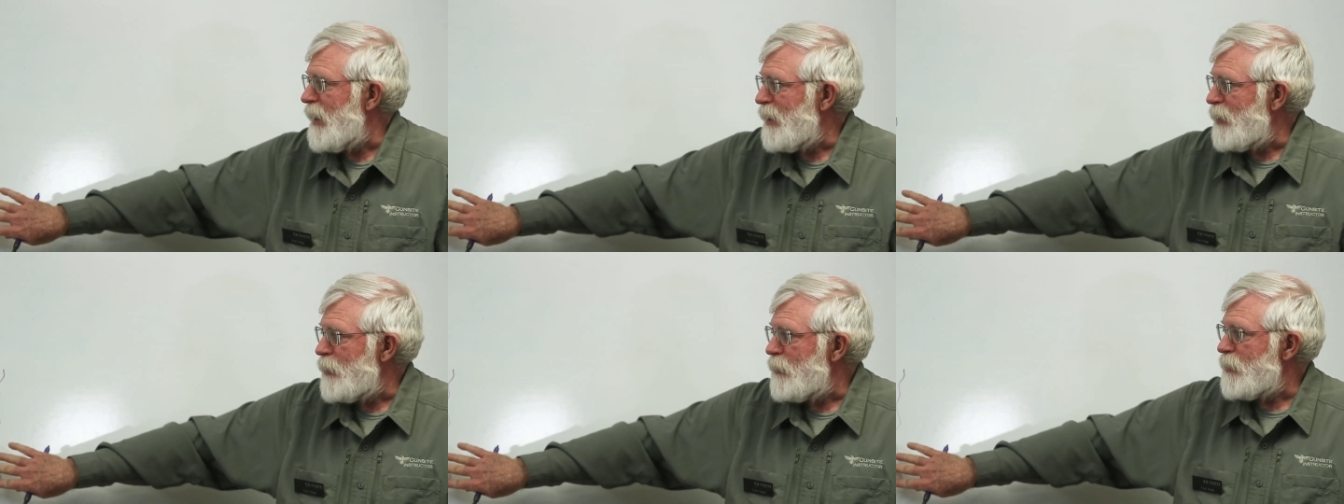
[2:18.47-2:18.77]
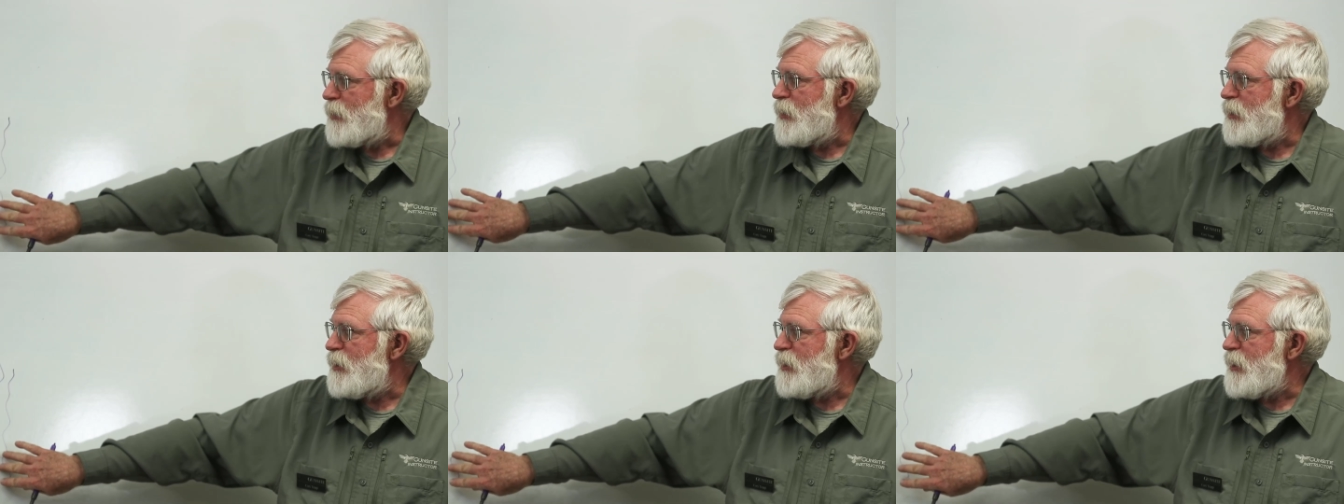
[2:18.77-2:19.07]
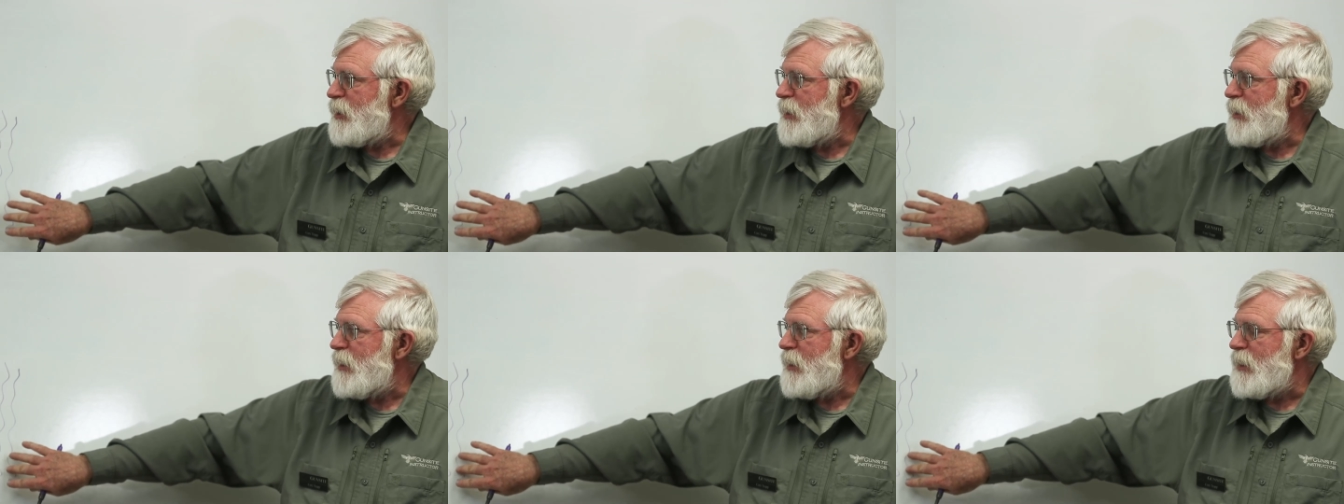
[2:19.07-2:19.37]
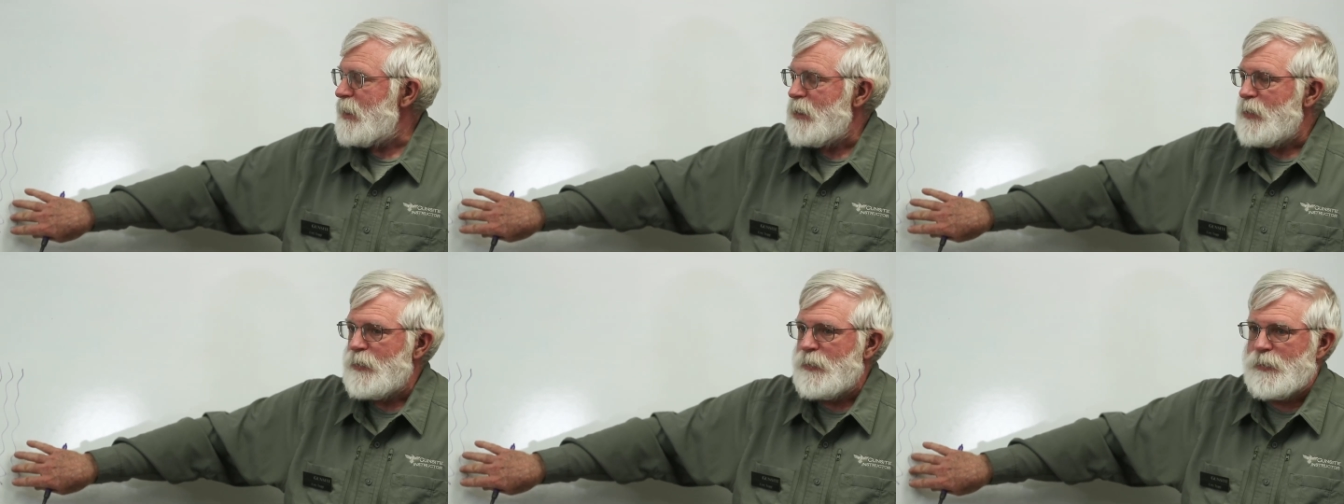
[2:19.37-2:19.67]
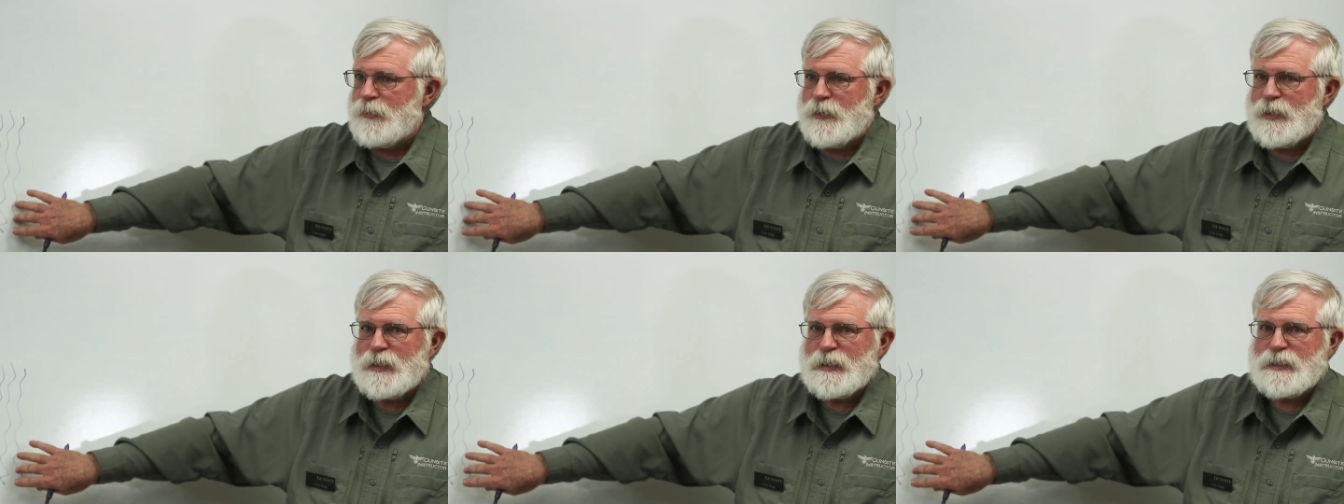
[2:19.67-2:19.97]
and you're
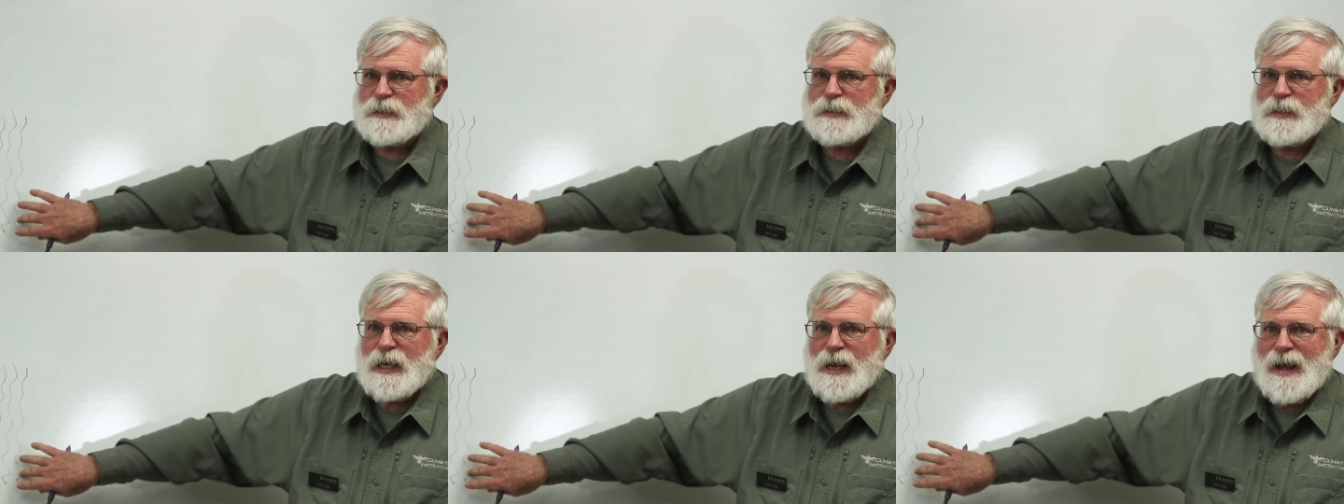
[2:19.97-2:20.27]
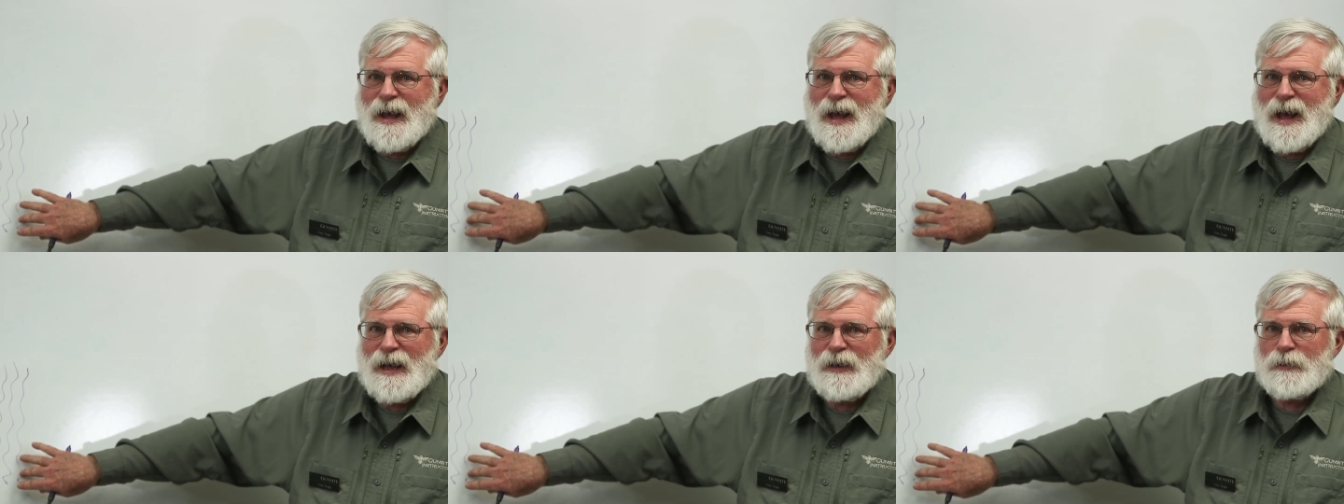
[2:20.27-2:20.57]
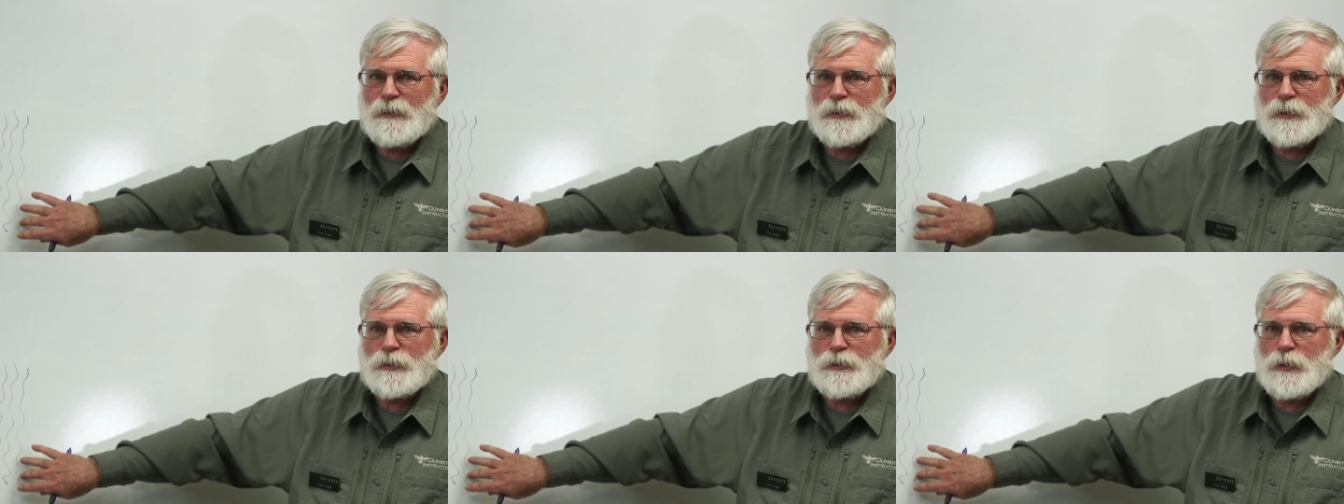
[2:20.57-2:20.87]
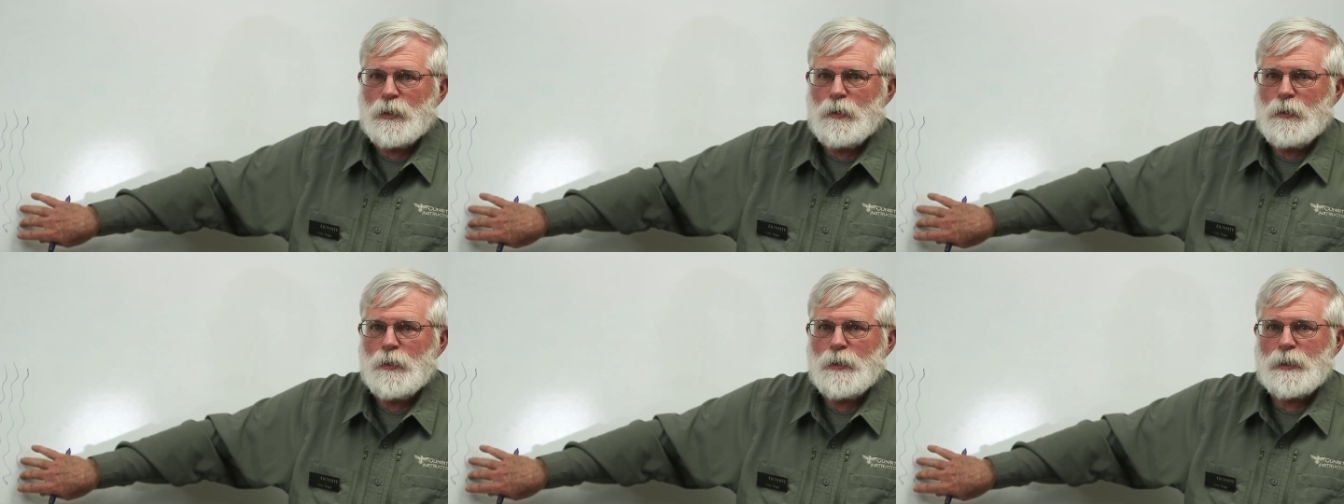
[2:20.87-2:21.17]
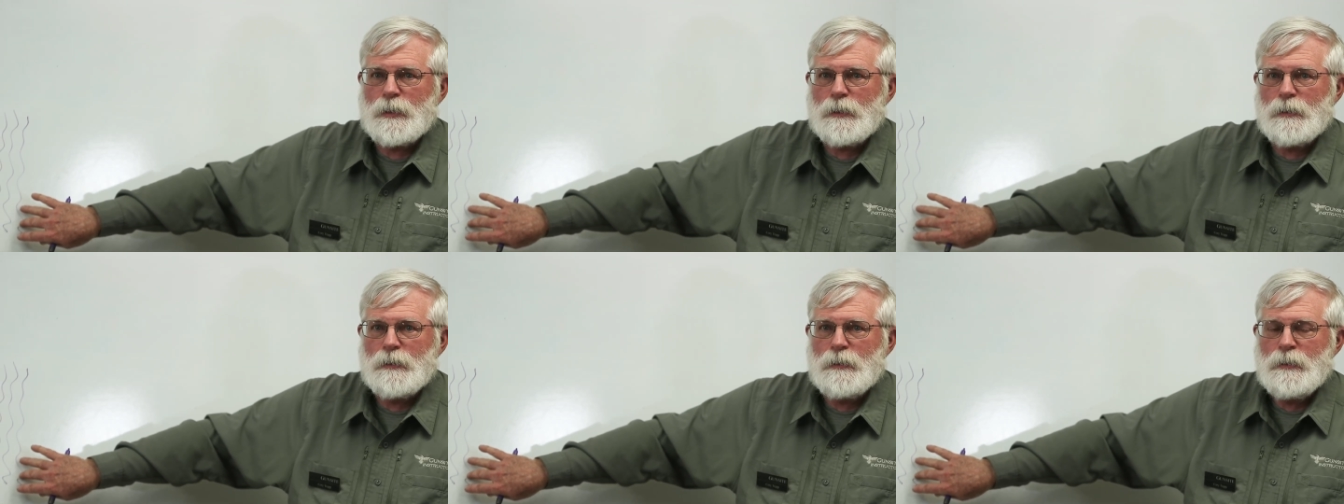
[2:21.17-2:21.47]
seeing this at the
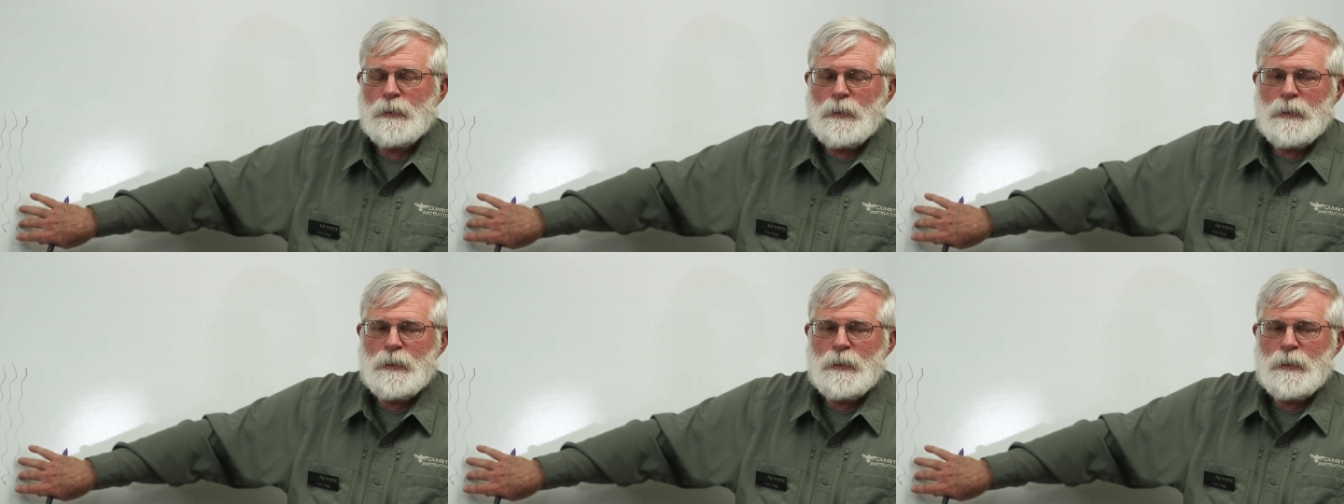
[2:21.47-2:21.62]
target,